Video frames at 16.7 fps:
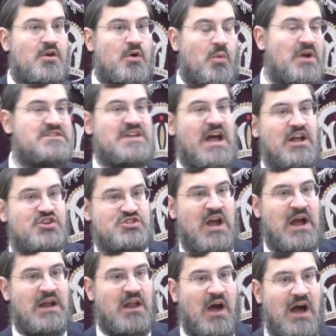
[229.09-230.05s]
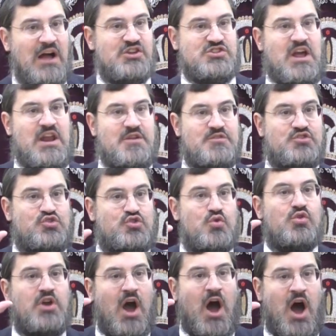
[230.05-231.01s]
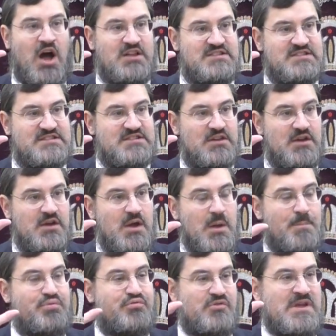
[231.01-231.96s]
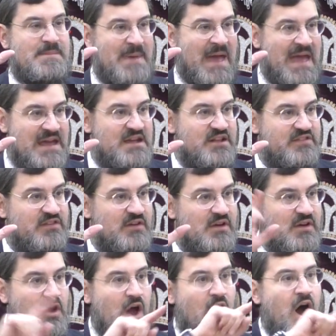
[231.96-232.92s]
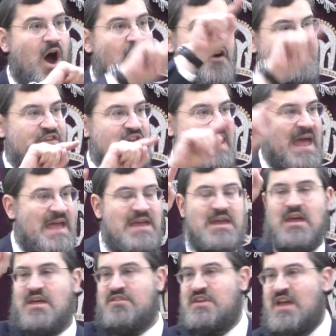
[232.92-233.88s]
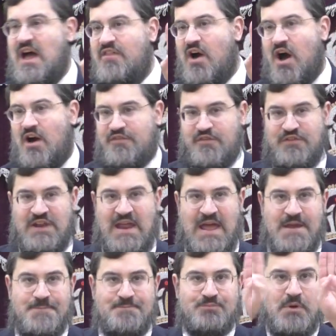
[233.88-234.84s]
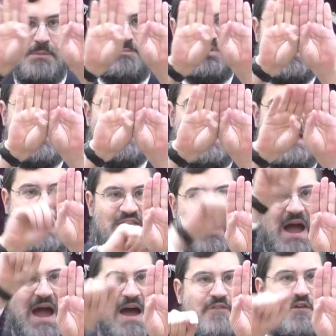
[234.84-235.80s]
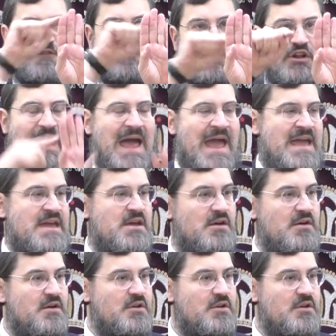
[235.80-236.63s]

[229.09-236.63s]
What's our shaila? Our shaila is two cards, pre-made, half an A, the other half of an A, put it together, have a full A.